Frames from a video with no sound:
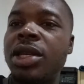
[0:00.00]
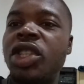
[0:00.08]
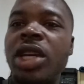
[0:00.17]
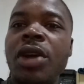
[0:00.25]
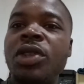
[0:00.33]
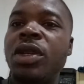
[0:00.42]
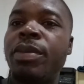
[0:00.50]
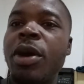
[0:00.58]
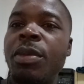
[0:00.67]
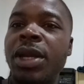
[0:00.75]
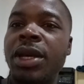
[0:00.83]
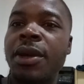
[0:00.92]
out to the
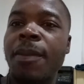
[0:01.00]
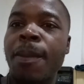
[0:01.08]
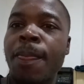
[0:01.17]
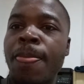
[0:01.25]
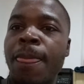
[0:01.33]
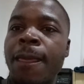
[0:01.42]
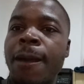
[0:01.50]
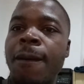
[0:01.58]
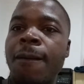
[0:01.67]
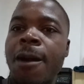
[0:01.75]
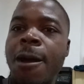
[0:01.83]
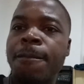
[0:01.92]
public,
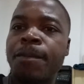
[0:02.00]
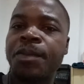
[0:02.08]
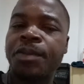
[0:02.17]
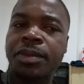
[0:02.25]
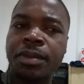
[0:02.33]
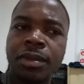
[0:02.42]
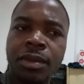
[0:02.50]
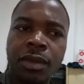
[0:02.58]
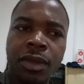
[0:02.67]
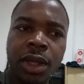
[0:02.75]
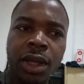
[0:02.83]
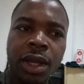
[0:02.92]
right?
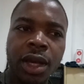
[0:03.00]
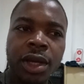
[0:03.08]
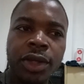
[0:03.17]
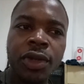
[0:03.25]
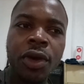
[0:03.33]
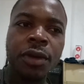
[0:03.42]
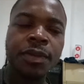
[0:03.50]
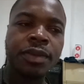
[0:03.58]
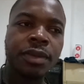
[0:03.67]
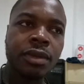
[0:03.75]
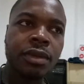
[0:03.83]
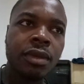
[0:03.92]
So
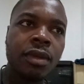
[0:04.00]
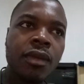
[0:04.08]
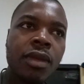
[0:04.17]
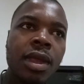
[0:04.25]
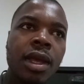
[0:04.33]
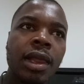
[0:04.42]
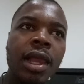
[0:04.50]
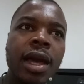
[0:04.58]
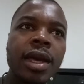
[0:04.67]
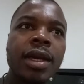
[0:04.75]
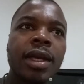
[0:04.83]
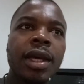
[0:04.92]

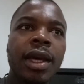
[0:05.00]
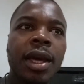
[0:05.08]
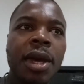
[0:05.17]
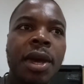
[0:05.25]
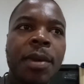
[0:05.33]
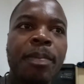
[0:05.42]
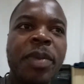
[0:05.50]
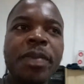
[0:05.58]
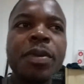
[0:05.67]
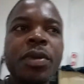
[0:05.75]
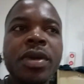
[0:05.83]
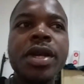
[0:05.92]
like,
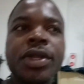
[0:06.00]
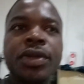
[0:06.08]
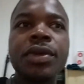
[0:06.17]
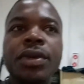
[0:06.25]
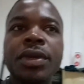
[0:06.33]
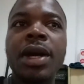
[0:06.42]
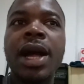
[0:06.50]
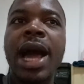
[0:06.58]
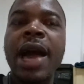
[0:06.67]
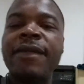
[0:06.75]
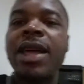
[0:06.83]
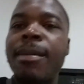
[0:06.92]
people need to
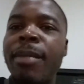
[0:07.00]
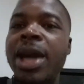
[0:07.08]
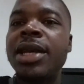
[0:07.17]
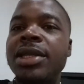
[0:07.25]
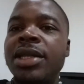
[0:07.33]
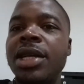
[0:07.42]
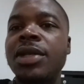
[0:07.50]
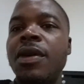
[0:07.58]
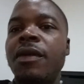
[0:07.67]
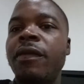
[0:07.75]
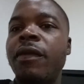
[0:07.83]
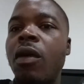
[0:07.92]
have that mindset
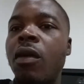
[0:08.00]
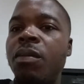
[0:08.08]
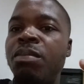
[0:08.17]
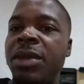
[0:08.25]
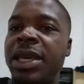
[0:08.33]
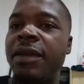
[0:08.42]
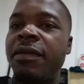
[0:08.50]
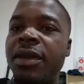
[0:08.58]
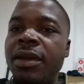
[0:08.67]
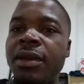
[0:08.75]
of giving.